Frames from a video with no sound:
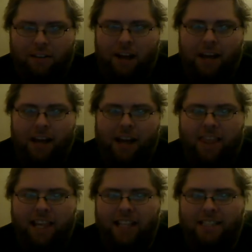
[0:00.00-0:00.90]
I
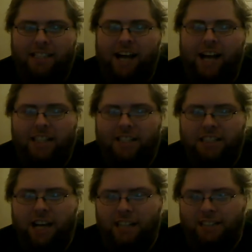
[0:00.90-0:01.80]
think it's not
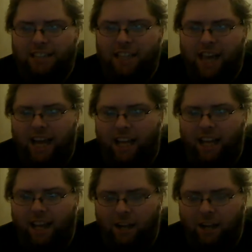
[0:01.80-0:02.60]
just that